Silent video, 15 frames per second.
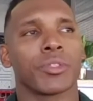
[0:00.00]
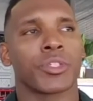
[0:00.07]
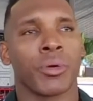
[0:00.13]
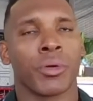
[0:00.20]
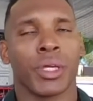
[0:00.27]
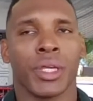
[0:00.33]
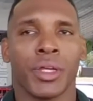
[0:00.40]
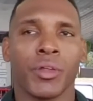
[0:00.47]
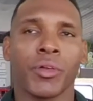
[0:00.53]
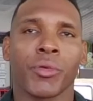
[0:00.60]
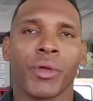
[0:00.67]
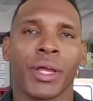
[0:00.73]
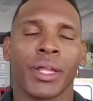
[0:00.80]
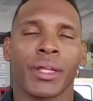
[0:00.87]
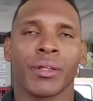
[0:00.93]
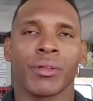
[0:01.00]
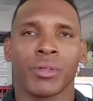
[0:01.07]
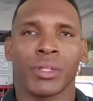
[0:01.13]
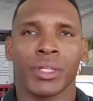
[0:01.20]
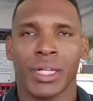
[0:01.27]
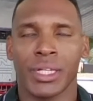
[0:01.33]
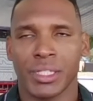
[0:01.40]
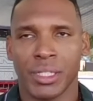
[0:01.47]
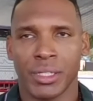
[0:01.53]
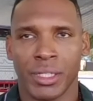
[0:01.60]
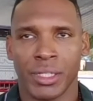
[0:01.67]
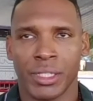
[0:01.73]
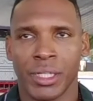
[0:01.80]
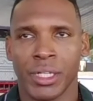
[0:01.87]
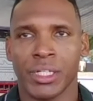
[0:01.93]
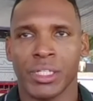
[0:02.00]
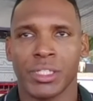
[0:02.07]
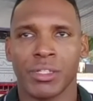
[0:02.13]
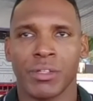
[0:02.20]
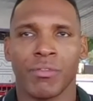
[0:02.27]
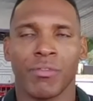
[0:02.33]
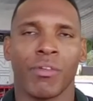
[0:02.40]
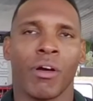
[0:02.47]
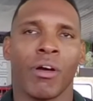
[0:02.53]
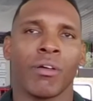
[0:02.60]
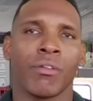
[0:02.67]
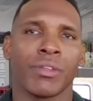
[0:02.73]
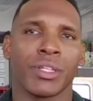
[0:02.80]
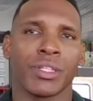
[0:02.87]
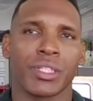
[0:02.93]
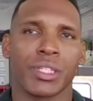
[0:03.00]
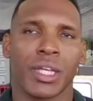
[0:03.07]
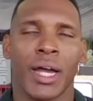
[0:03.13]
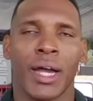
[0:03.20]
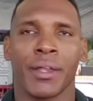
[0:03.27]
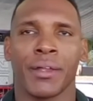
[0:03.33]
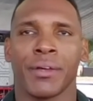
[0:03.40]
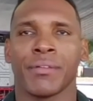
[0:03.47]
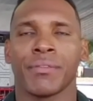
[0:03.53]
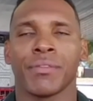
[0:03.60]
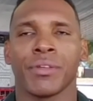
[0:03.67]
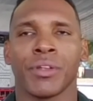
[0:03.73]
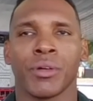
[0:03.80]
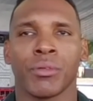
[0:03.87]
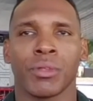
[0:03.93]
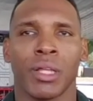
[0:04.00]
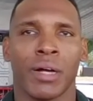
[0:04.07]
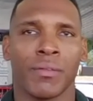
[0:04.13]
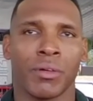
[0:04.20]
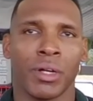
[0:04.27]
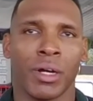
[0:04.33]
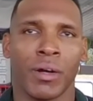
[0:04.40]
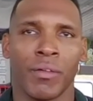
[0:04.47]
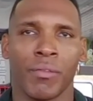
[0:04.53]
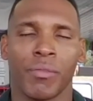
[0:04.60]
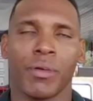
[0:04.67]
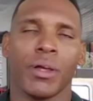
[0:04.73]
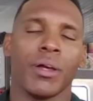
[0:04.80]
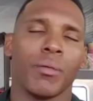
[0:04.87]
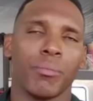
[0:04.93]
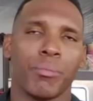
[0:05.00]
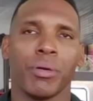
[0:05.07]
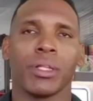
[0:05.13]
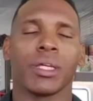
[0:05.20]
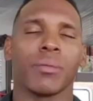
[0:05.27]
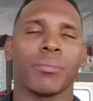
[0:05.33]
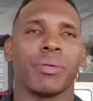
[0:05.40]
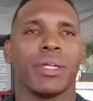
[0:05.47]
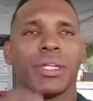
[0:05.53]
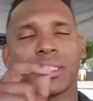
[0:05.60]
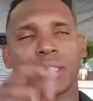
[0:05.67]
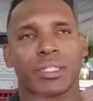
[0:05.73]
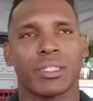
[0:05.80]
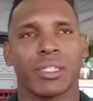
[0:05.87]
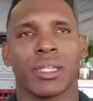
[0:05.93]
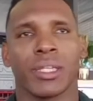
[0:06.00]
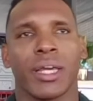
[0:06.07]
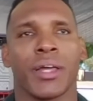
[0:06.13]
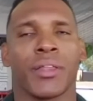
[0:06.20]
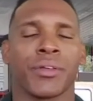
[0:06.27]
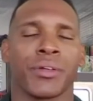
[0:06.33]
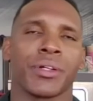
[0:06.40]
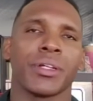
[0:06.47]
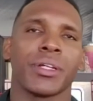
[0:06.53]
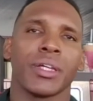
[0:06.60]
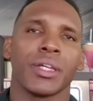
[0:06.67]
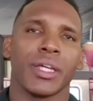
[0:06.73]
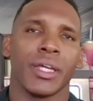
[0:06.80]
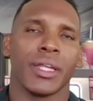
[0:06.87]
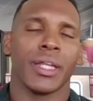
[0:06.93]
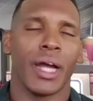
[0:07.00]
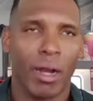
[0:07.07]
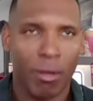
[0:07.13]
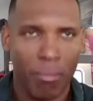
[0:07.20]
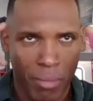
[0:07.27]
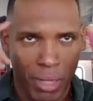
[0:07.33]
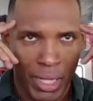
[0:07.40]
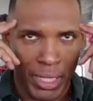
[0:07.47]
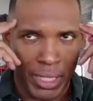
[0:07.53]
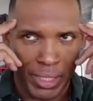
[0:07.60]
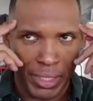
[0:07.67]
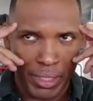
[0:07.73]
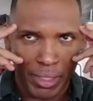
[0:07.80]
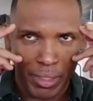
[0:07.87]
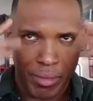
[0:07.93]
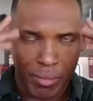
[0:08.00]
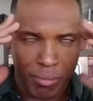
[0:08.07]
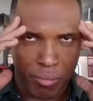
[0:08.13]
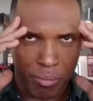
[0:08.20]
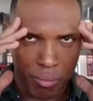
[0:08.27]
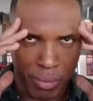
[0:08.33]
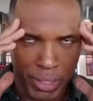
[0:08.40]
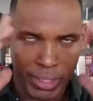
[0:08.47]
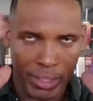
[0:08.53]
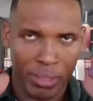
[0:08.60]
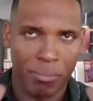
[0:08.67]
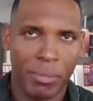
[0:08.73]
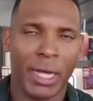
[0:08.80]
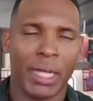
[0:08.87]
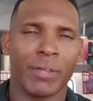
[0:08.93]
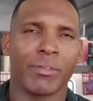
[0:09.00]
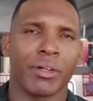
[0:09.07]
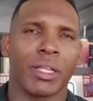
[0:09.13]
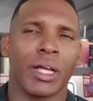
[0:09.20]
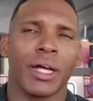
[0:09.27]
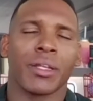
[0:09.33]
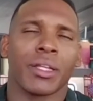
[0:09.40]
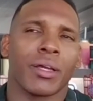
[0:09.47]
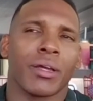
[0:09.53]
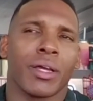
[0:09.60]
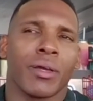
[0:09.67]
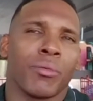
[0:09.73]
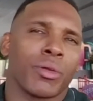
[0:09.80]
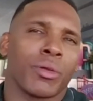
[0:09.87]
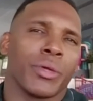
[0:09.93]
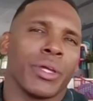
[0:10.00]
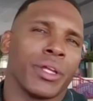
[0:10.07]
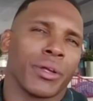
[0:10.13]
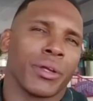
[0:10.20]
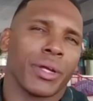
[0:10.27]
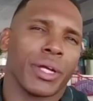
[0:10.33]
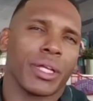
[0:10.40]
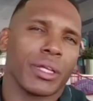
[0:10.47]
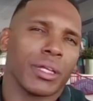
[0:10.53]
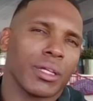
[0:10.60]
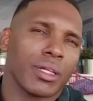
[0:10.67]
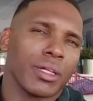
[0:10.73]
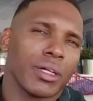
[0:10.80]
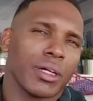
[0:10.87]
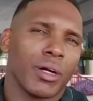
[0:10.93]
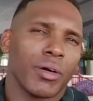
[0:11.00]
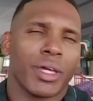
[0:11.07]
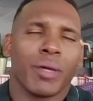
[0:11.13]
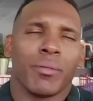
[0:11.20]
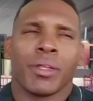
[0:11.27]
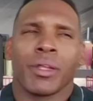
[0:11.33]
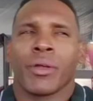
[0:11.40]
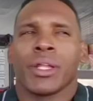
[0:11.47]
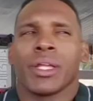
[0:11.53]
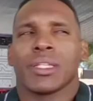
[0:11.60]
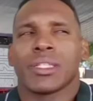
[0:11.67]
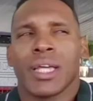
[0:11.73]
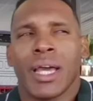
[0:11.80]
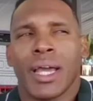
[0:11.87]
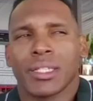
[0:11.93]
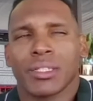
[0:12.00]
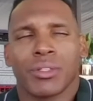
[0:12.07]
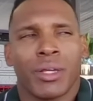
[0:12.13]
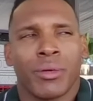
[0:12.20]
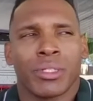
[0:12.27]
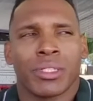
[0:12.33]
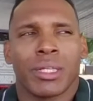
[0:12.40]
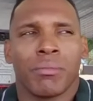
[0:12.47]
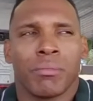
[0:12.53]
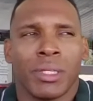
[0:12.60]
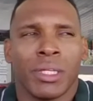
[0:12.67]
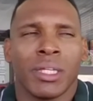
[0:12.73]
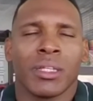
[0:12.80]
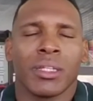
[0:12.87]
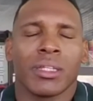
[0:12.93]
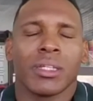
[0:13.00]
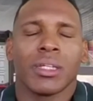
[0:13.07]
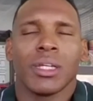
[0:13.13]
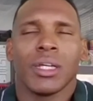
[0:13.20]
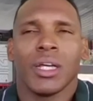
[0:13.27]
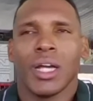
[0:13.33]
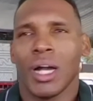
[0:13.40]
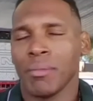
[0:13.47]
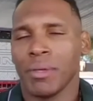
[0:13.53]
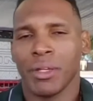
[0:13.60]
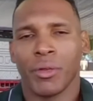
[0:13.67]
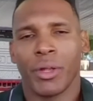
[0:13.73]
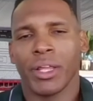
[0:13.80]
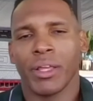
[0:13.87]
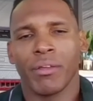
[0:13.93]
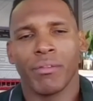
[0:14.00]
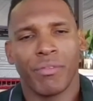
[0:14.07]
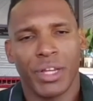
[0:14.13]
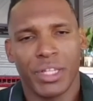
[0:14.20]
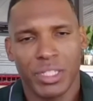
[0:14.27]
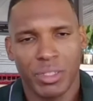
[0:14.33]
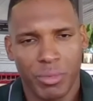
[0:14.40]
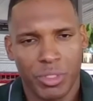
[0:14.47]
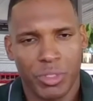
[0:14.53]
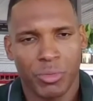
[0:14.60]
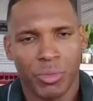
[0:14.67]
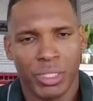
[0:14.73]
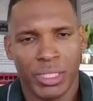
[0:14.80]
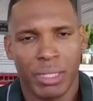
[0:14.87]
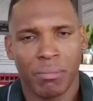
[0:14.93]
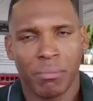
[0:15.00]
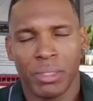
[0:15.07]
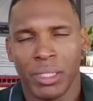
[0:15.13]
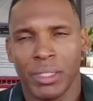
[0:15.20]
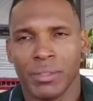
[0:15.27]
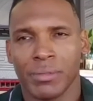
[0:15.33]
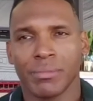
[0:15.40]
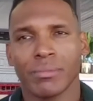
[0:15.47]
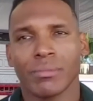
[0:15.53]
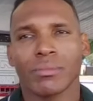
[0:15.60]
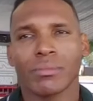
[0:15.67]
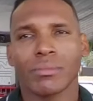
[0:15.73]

So integrated, yes, it does involve this kind of, level of pulling pieces together in our mind, but in the mind of a client, they're like, hey, what are we integrating? Okay, I'm integrating tax. Okay, what does that mean? I'm integrating investments. What does that mean?